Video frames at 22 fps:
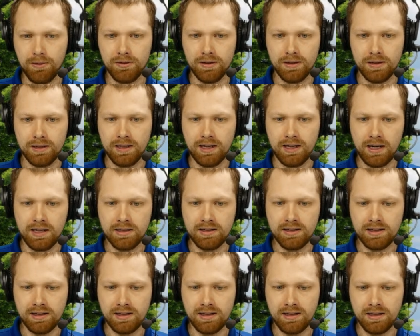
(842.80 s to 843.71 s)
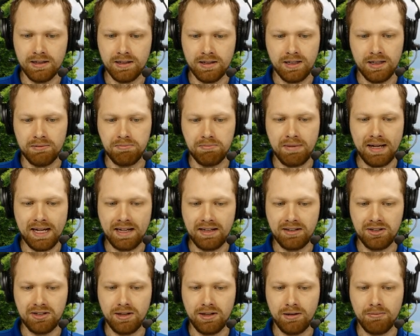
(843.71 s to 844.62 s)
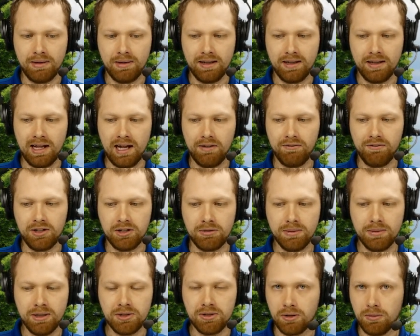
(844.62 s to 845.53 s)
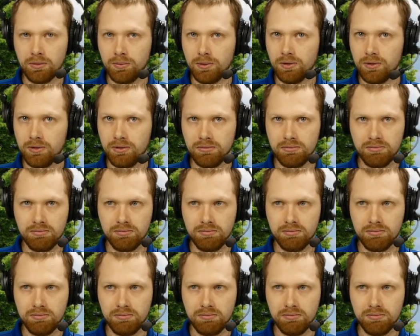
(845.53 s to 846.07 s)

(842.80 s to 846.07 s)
then God's going to make it so that my life is miserable.